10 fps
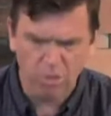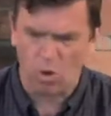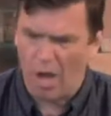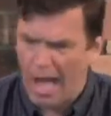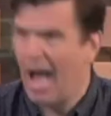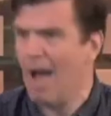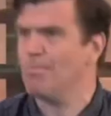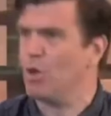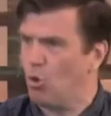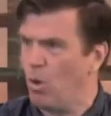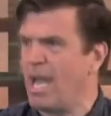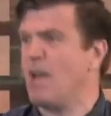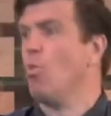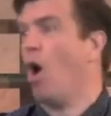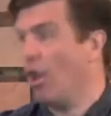or harm the
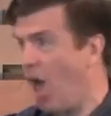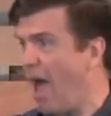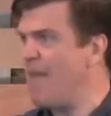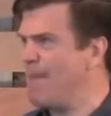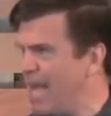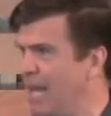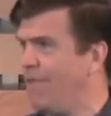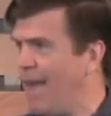queen while I'm in the